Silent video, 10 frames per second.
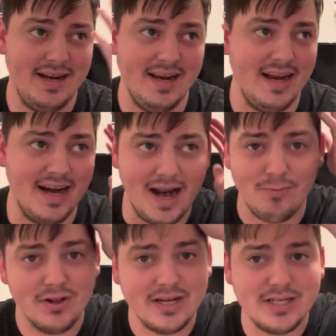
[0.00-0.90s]
and I
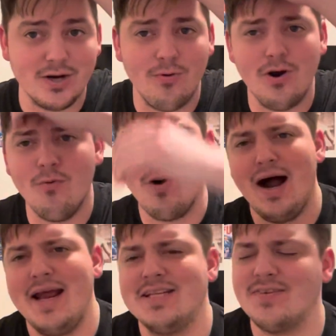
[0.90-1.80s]
really don't know
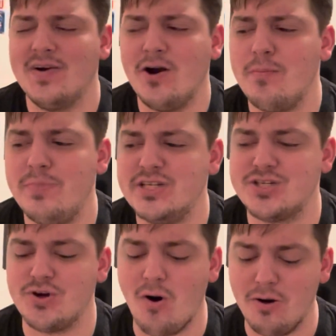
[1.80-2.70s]
why. It's a very
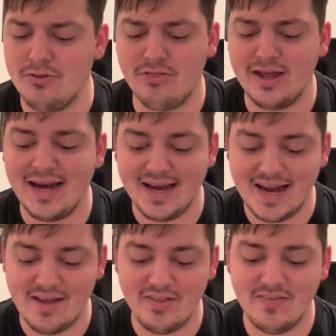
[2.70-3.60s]
bizarre thing.
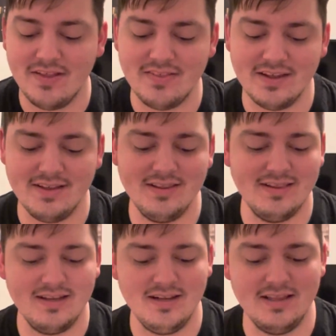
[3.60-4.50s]
And then
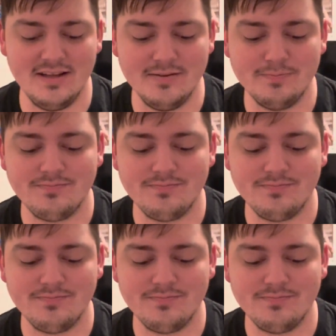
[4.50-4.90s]
the